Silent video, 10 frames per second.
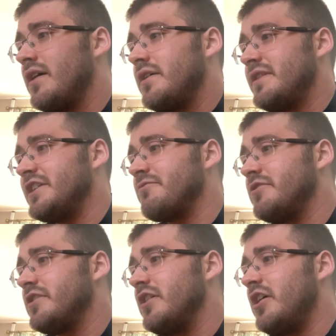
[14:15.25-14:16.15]
Next
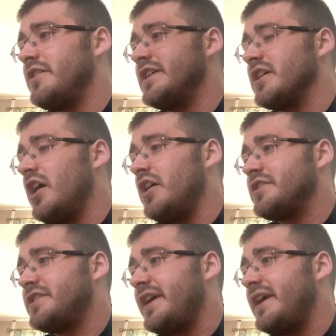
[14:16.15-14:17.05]
one on the line is
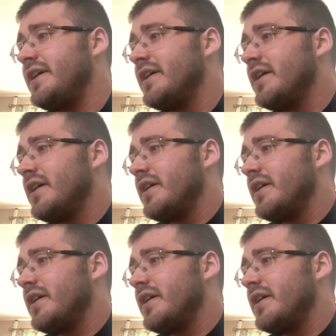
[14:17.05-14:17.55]
Arcee.